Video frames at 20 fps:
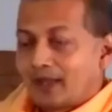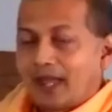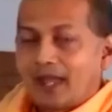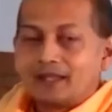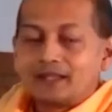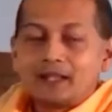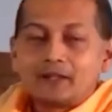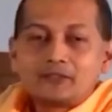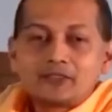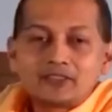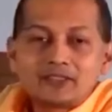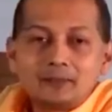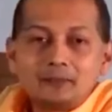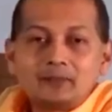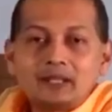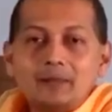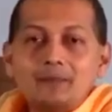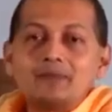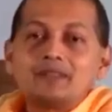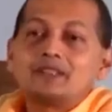And after some
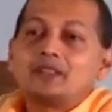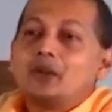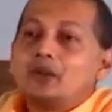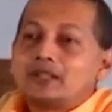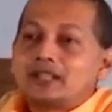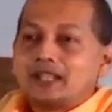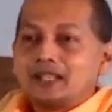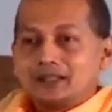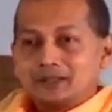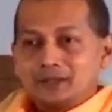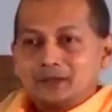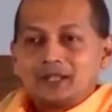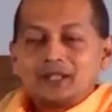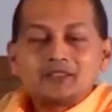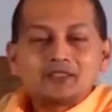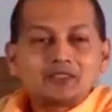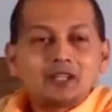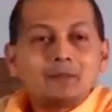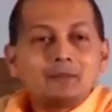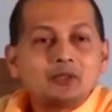time he says, okay, you
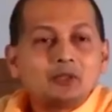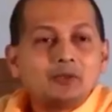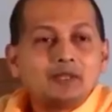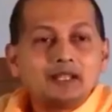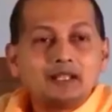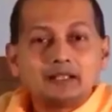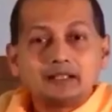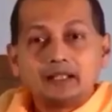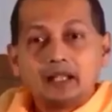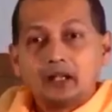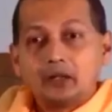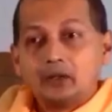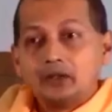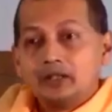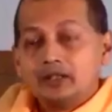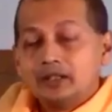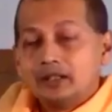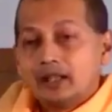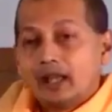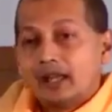can stop doing it now.
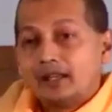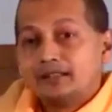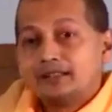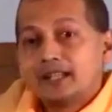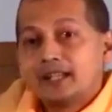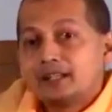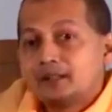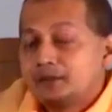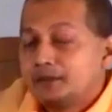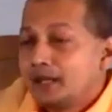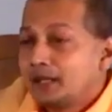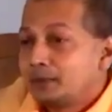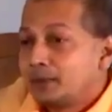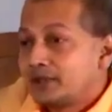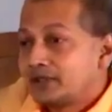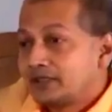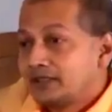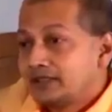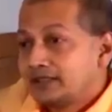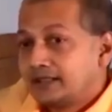And then that
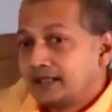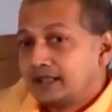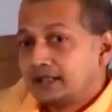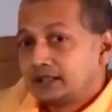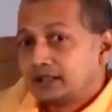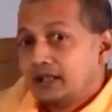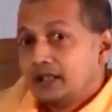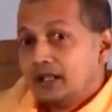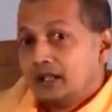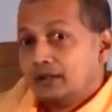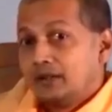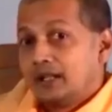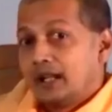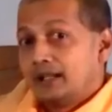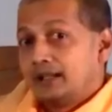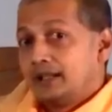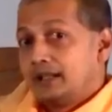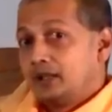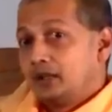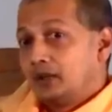person says, well, I
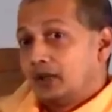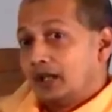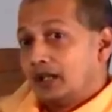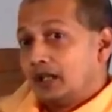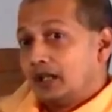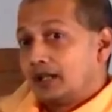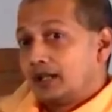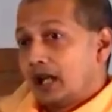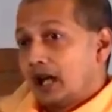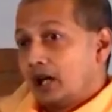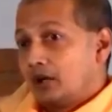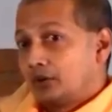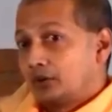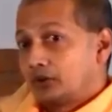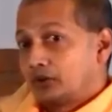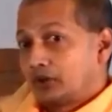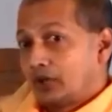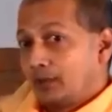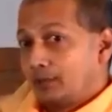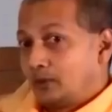didn't learn how to
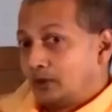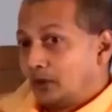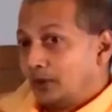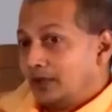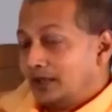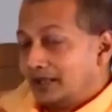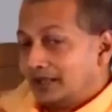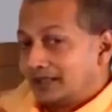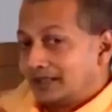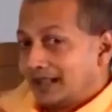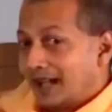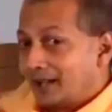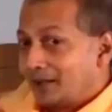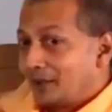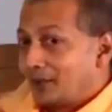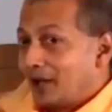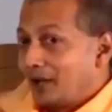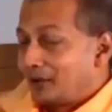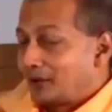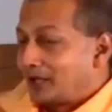stop doing it. I
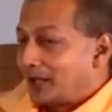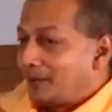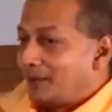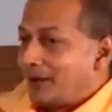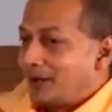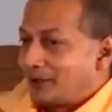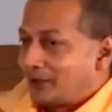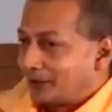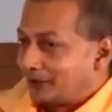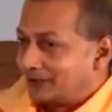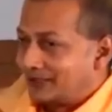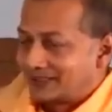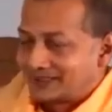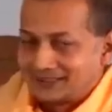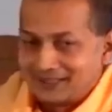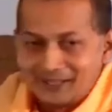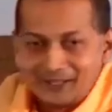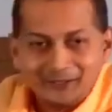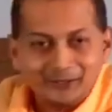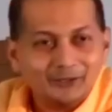don't know how to come out of
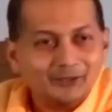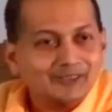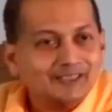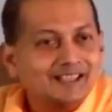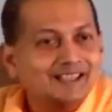this now.